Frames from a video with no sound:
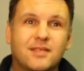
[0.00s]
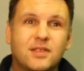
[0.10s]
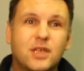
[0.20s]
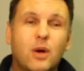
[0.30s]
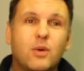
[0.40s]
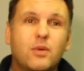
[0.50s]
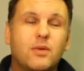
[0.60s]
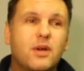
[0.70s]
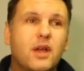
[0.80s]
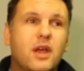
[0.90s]
So,
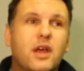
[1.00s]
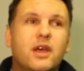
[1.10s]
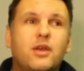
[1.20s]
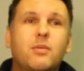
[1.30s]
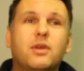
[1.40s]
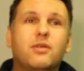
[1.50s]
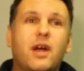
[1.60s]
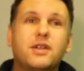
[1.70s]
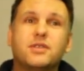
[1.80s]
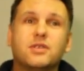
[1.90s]
human
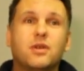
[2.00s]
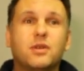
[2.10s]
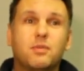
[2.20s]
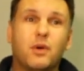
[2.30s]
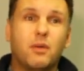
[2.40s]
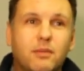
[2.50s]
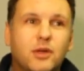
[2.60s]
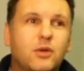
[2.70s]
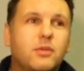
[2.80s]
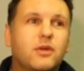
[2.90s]
rights is not a problem.
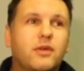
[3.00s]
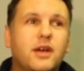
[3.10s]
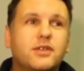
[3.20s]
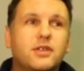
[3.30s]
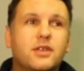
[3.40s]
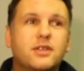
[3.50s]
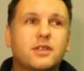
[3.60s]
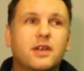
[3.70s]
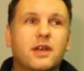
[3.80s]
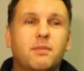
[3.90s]
Human rights
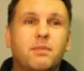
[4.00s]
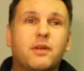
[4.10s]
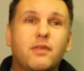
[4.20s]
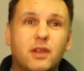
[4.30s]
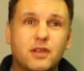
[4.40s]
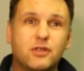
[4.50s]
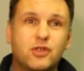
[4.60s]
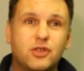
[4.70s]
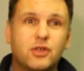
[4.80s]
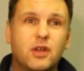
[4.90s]
is a
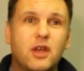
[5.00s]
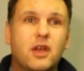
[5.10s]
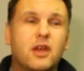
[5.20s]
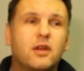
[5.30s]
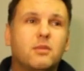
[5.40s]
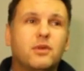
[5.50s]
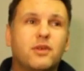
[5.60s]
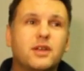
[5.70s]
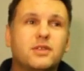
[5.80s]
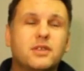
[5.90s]
privilege. Human
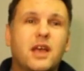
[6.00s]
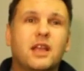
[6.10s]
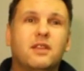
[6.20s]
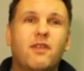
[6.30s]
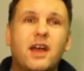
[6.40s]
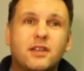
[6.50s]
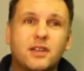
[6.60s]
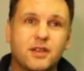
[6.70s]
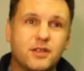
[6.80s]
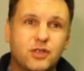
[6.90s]
rights is
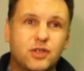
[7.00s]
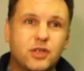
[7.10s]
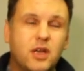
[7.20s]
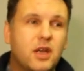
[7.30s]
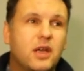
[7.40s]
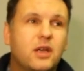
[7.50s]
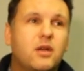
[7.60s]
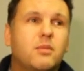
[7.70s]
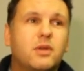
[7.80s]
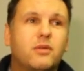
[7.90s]
advantage.
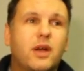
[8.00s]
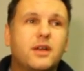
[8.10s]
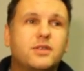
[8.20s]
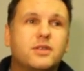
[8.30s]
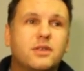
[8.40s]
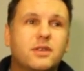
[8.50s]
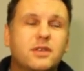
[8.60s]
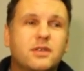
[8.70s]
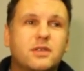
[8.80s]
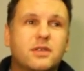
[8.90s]
Human rights
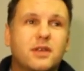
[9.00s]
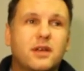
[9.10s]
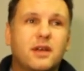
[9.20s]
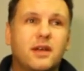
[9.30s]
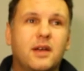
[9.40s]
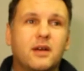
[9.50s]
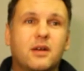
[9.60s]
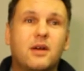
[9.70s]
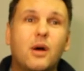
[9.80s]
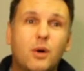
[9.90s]
is a
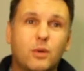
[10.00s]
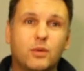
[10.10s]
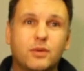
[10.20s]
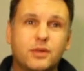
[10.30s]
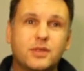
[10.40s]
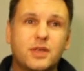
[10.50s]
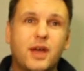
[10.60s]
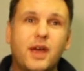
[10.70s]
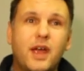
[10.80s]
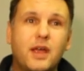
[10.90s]
goal, is
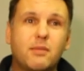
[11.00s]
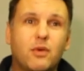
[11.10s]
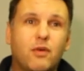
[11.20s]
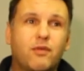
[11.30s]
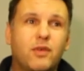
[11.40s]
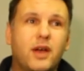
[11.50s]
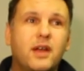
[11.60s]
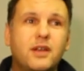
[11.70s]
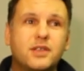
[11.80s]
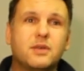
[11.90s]
an aim of
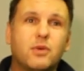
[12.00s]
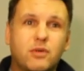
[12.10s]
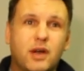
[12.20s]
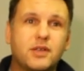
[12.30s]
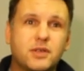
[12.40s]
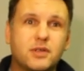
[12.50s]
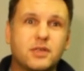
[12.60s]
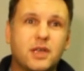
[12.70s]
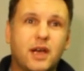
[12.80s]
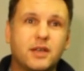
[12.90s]
any democratic
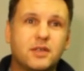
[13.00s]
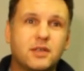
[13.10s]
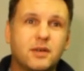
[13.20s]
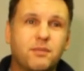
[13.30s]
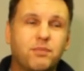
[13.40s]
society.